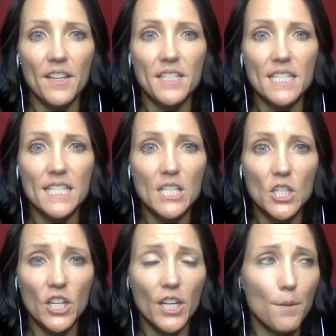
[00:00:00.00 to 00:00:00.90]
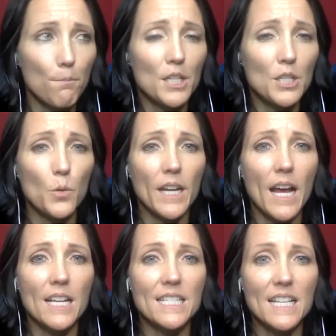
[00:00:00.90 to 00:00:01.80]
distinction between
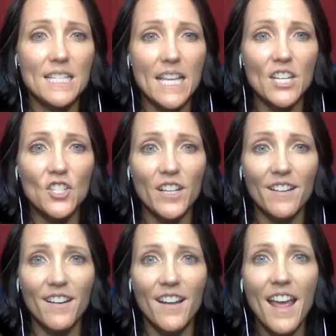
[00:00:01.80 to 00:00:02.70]
a sensation